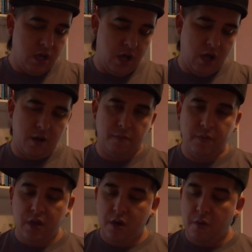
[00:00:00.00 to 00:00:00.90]

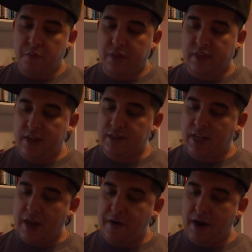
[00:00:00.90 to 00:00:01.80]
But this
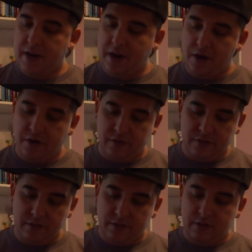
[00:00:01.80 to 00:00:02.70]
guy right here,
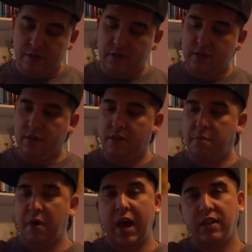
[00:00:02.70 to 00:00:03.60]
the
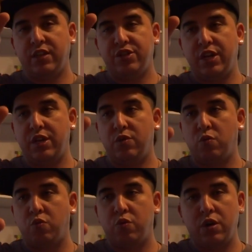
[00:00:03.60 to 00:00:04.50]
Motley
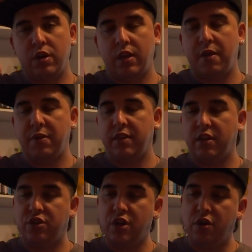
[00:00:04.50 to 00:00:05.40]
gene,
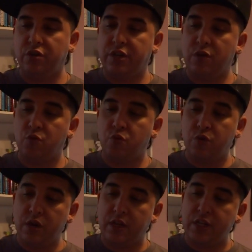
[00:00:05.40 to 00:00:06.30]
the jungle gene
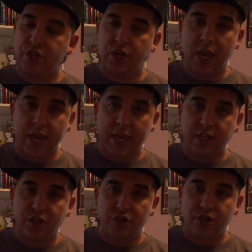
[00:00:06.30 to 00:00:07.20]
really
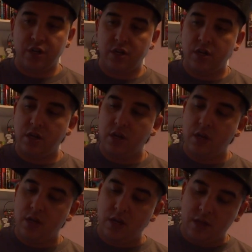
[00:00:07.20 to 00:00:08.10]
changed
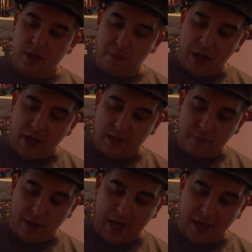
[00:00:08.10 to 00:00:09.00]
the
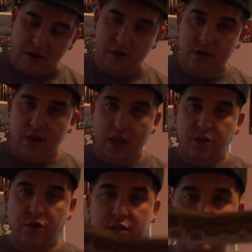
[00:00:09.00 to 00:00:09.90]
Motley pattern.
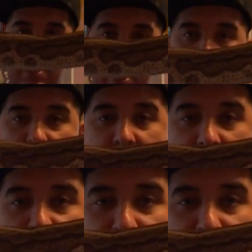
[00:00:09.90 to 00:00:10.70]
And you can see that nice